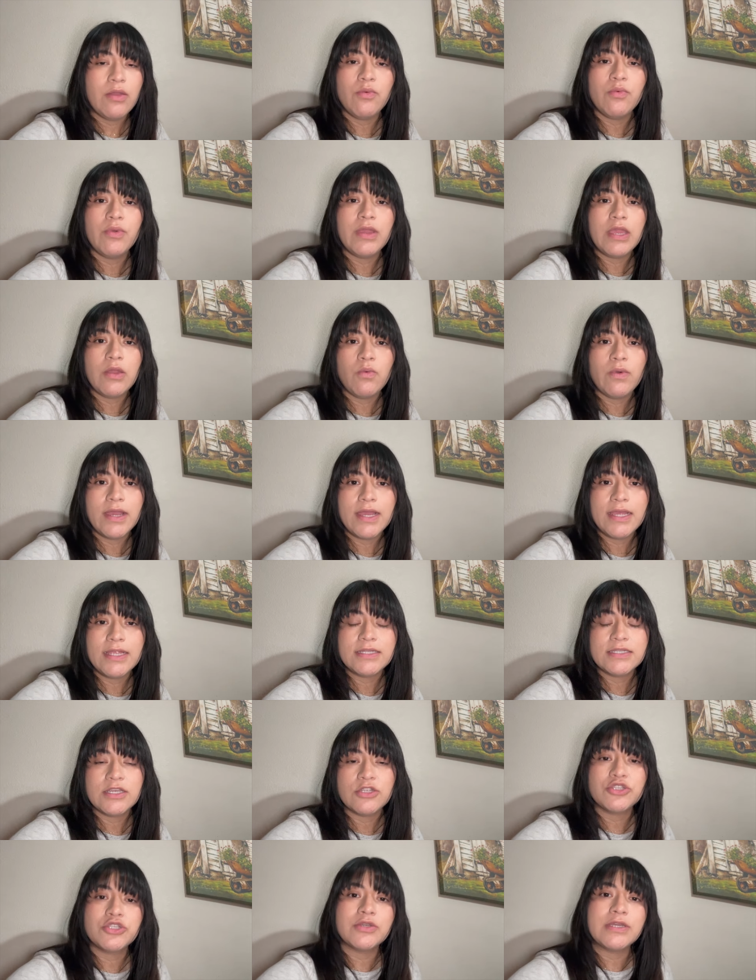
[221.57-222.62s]
we
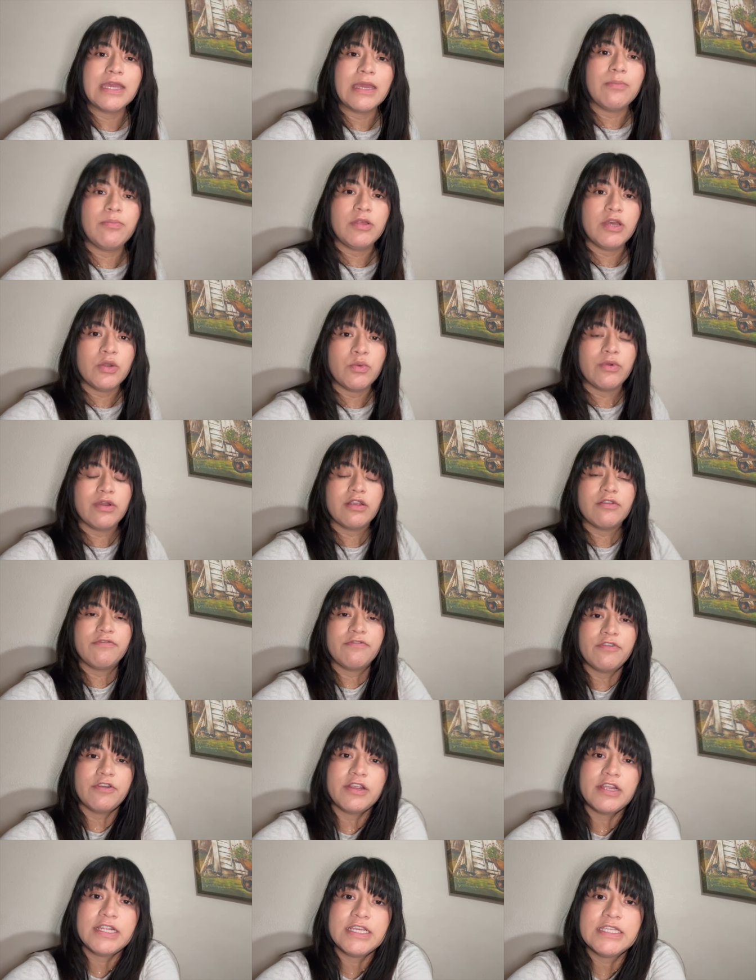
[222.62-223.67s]
went to get blood work
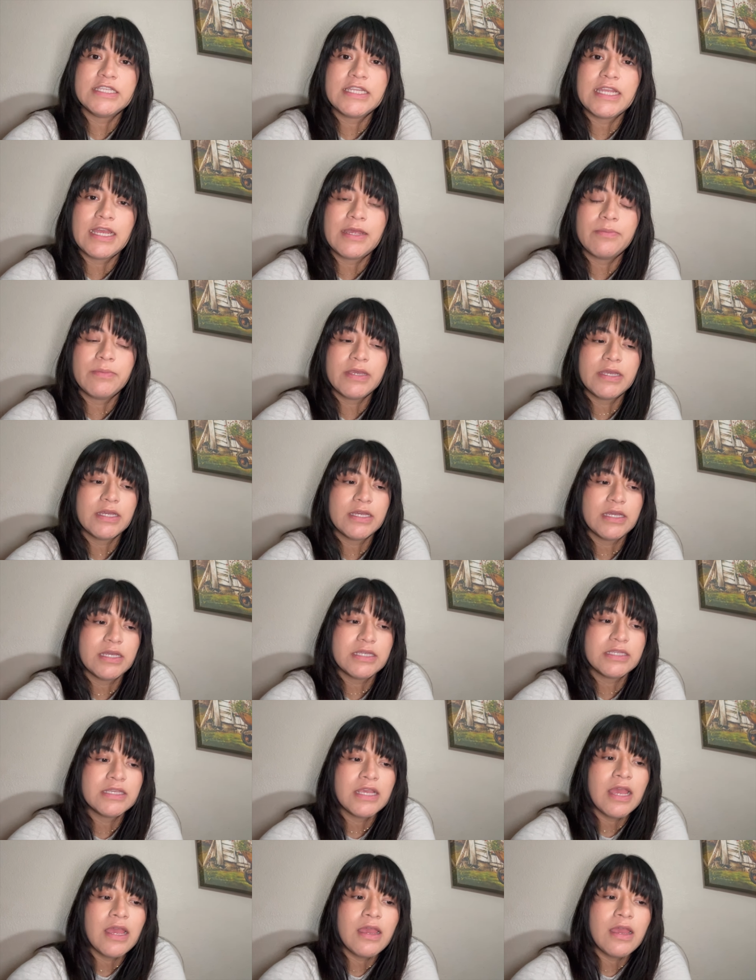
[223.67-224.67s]
for Christian because